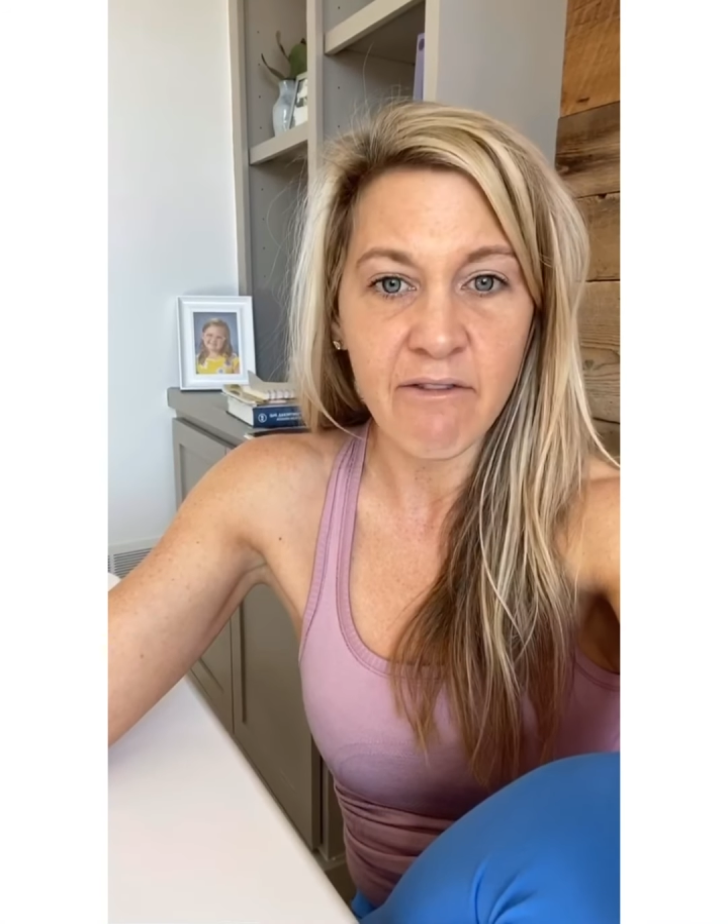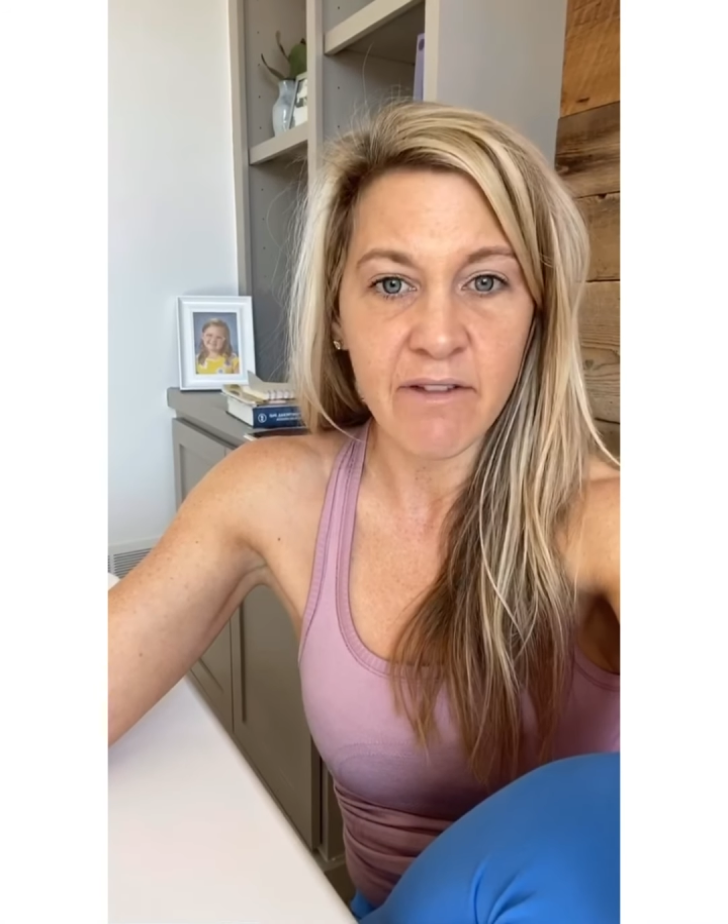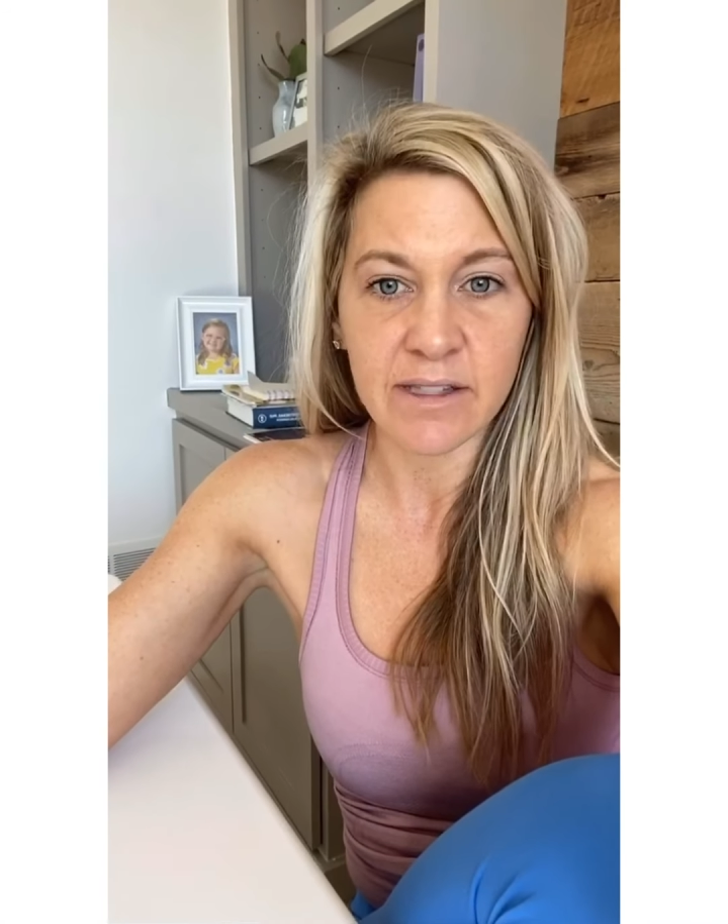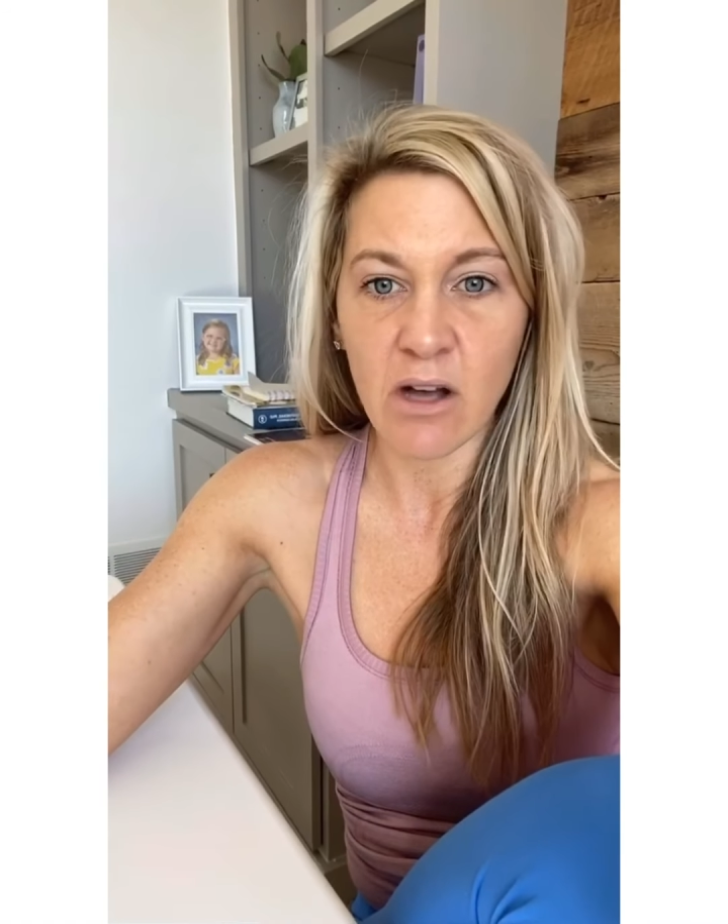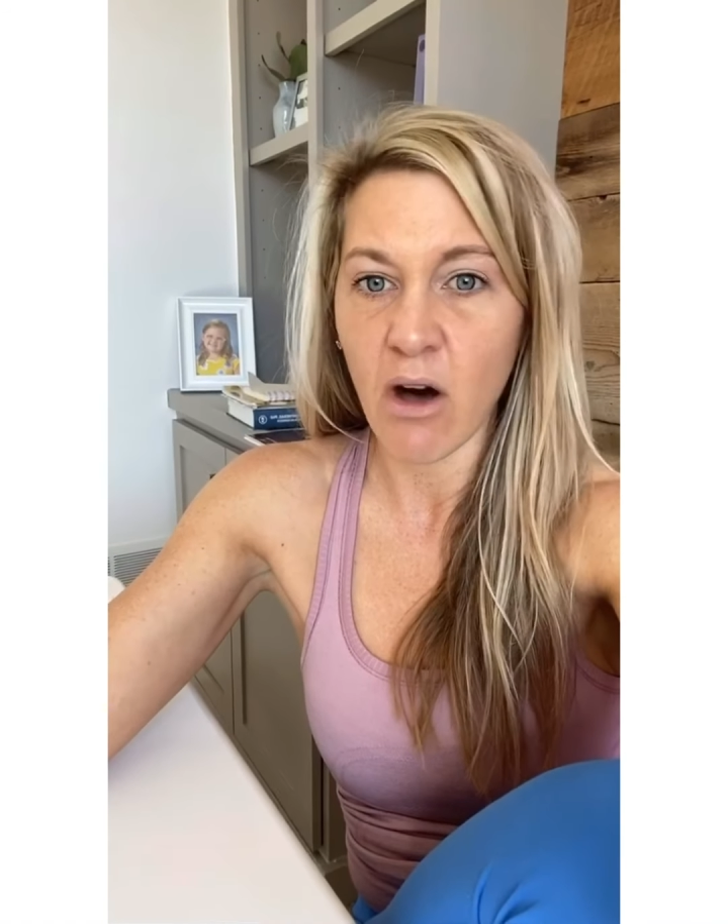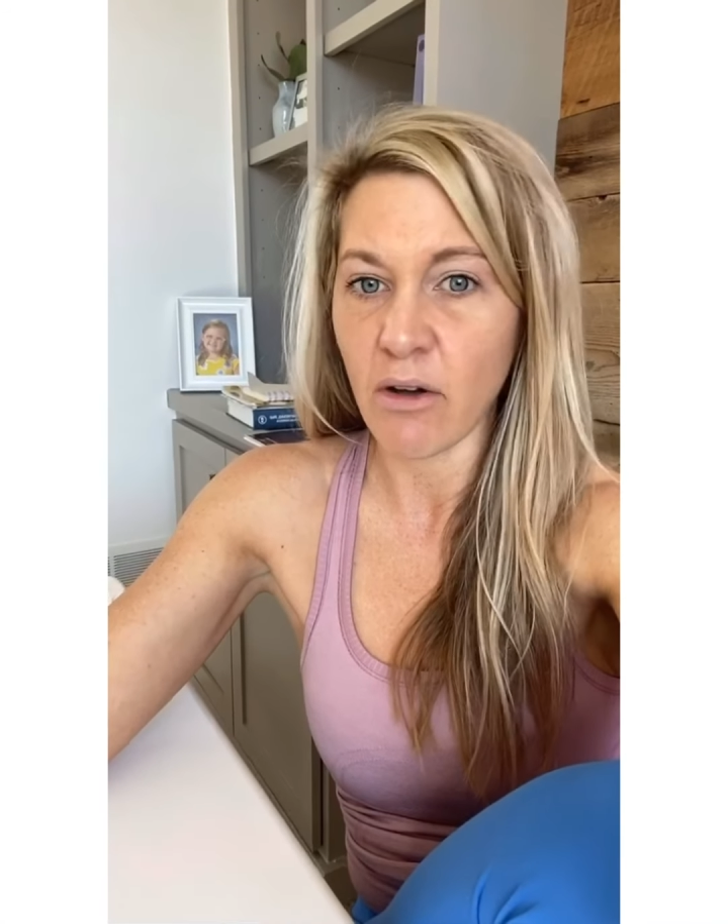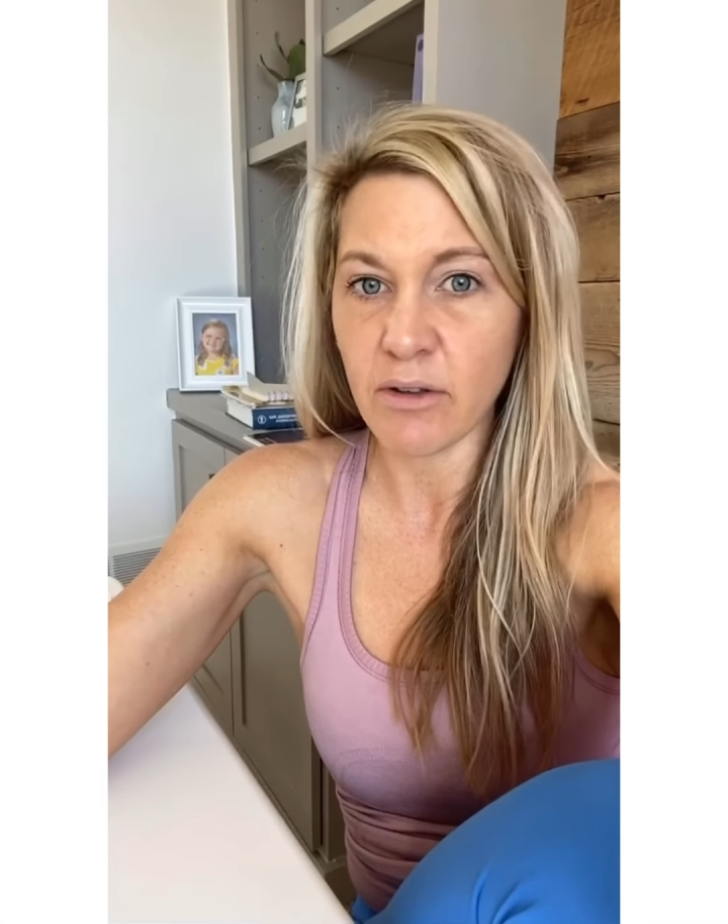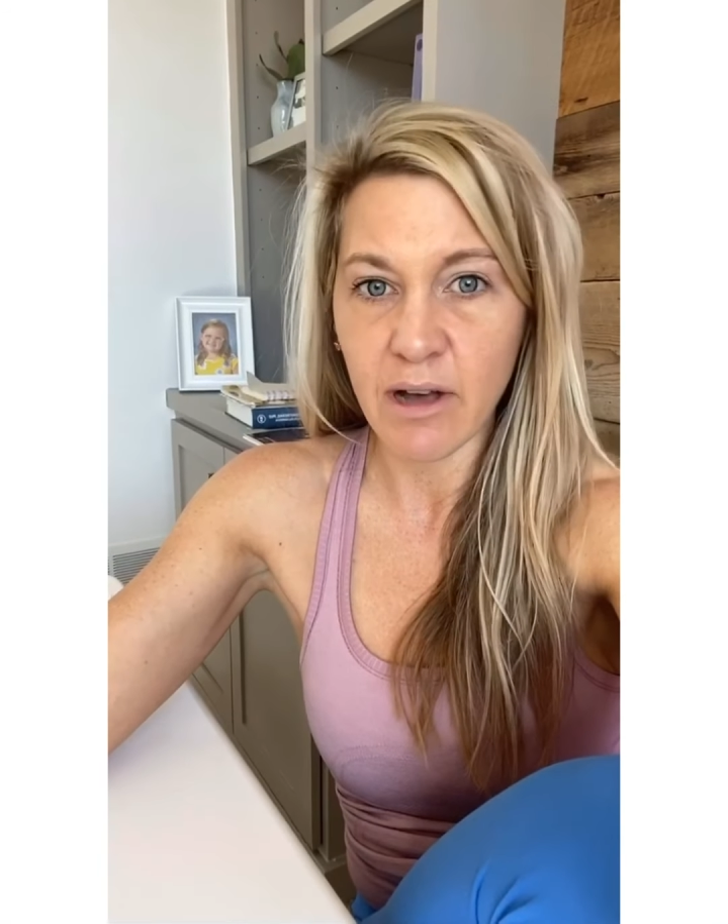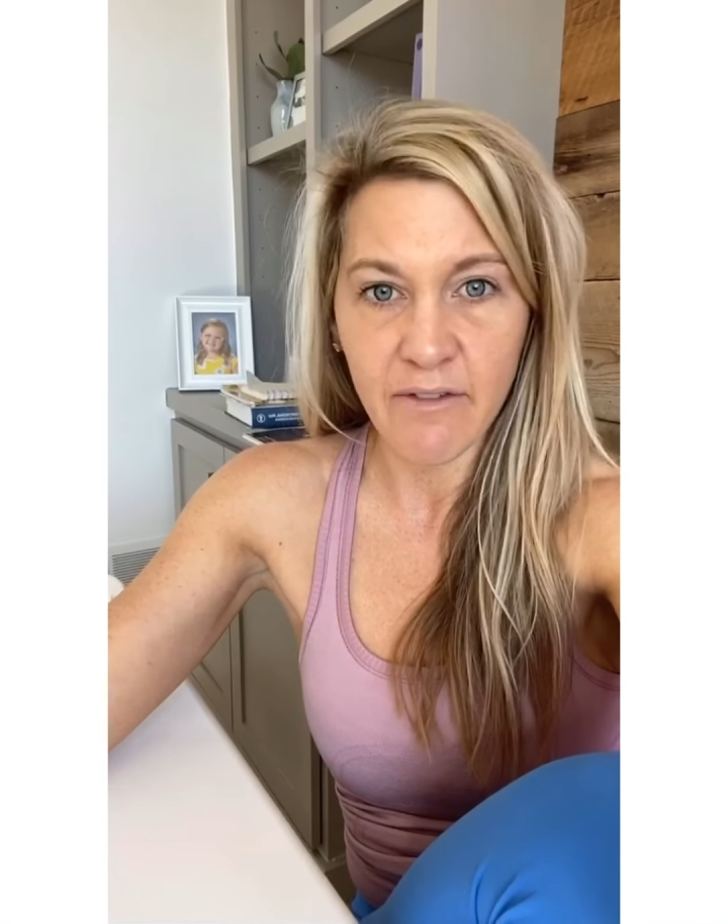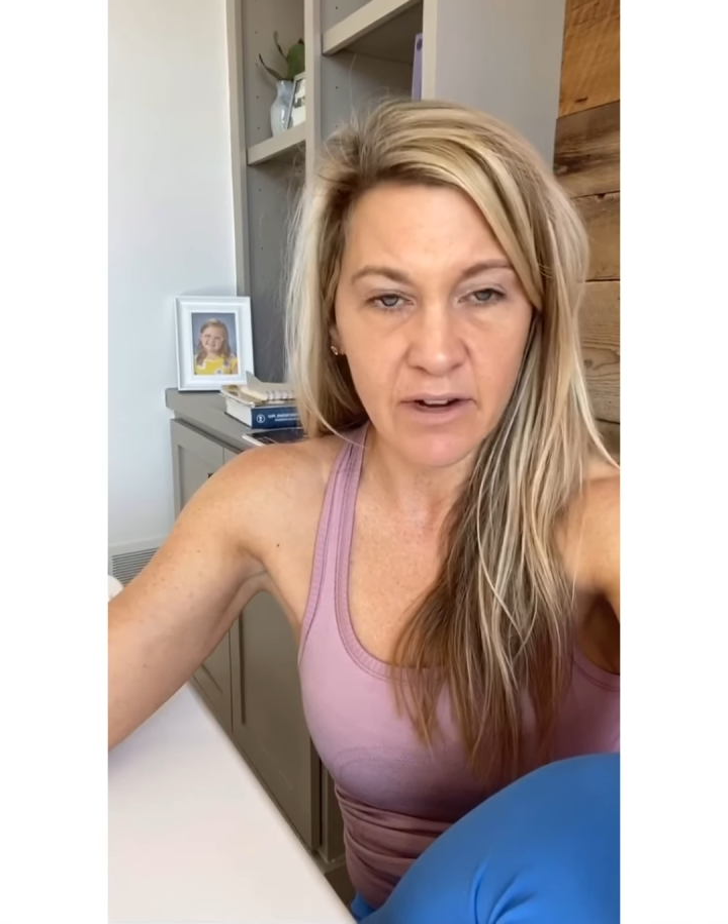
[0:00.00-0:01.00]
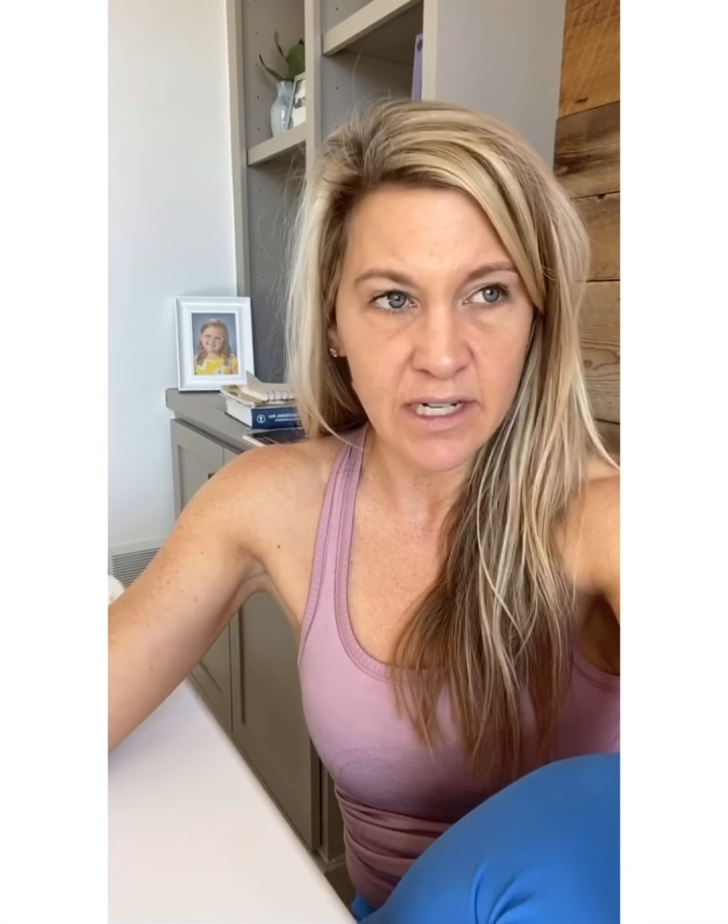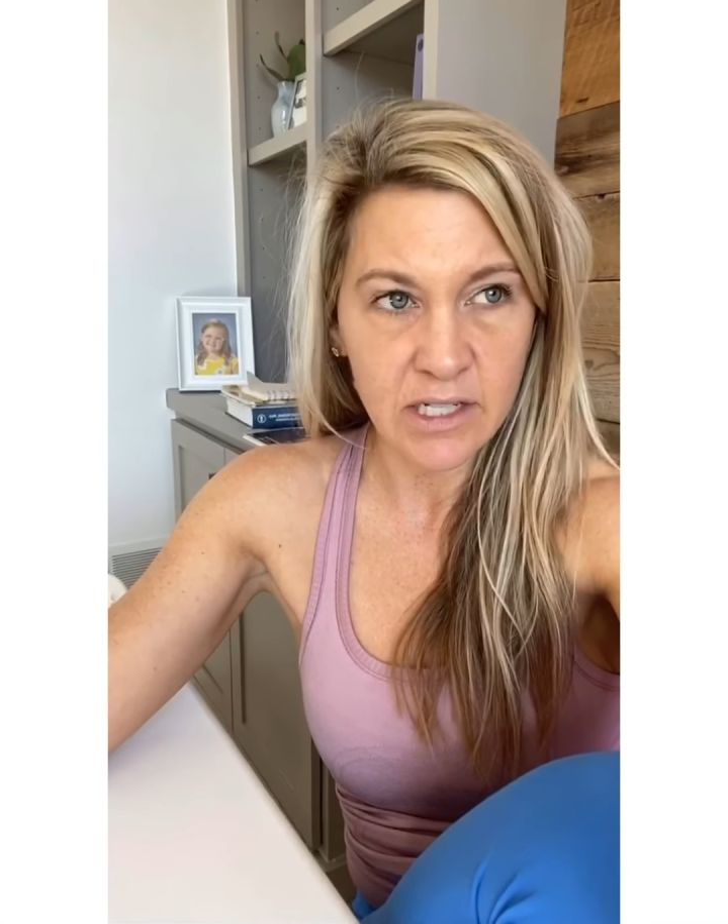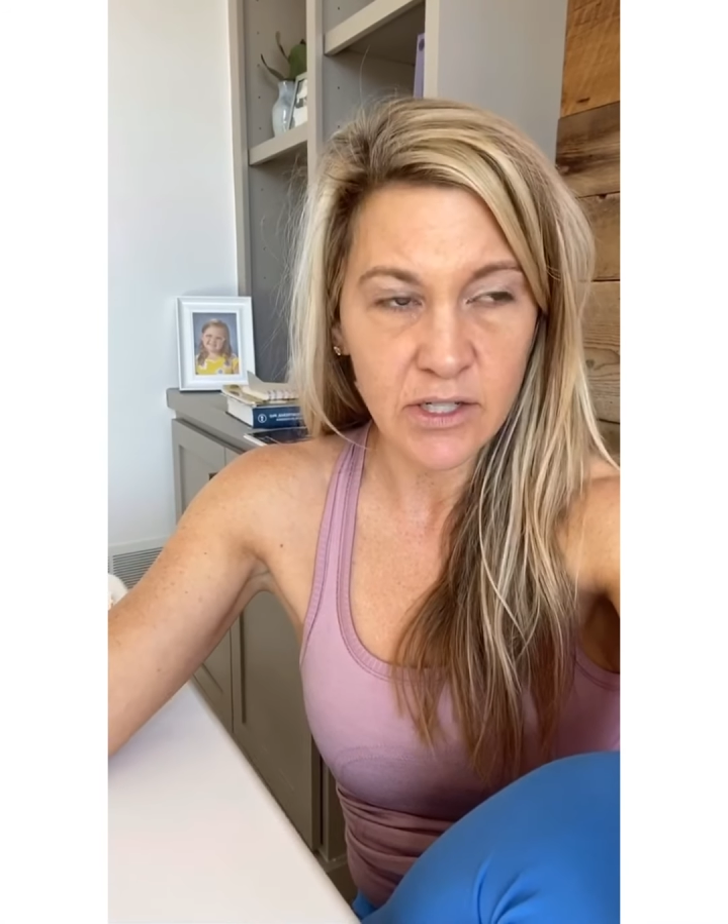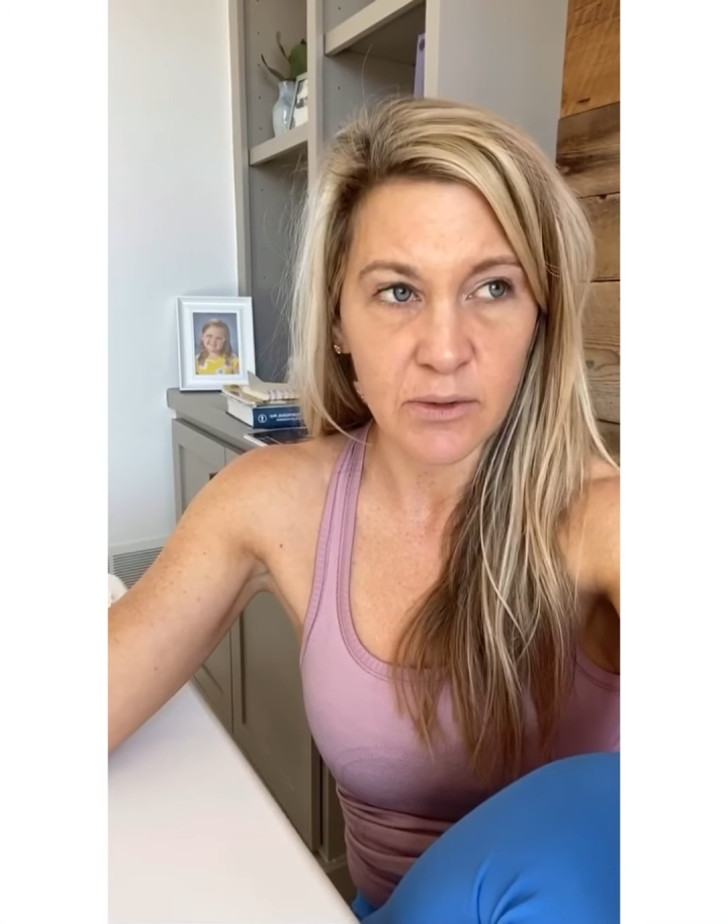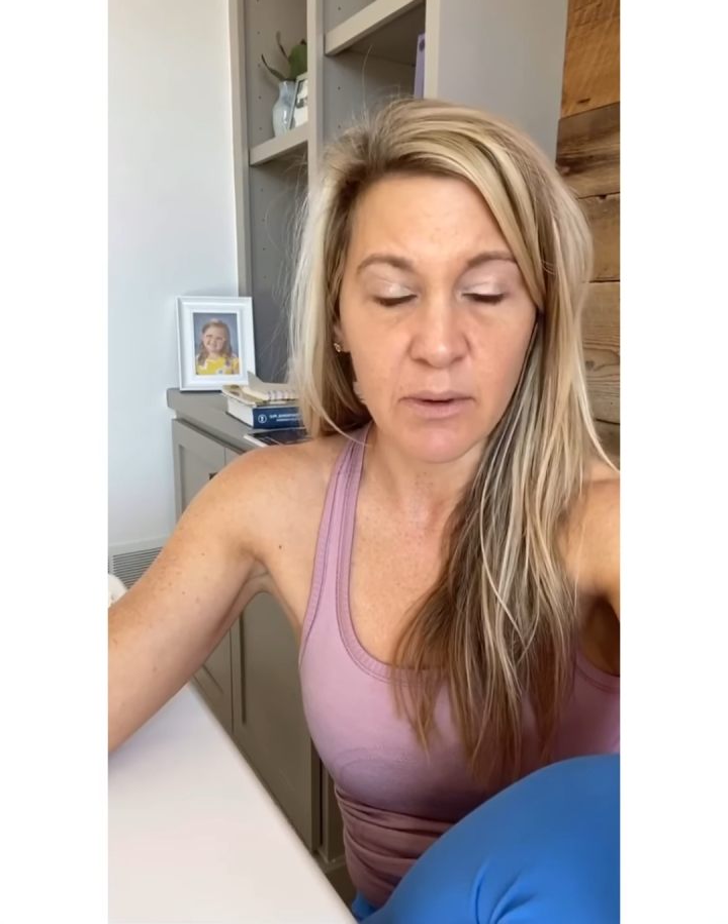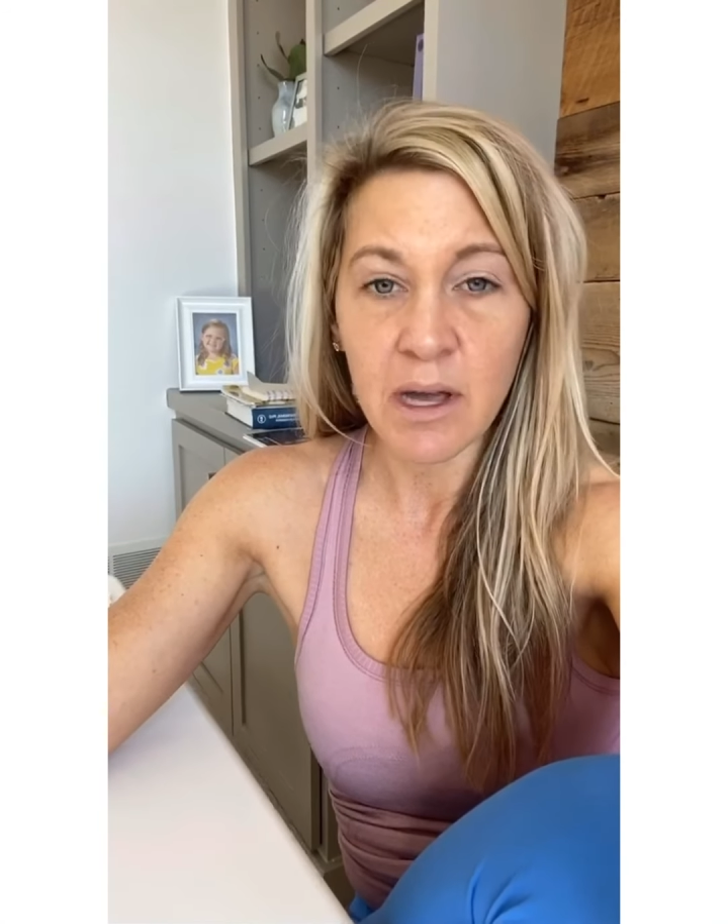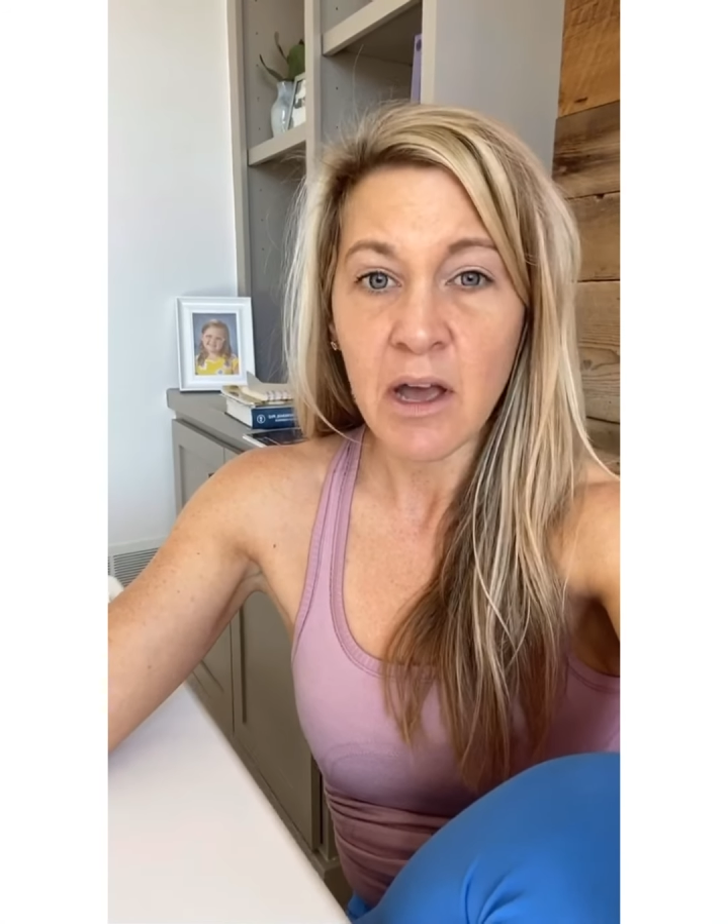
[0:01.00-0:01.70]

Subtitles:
That's all you'll ever need to do.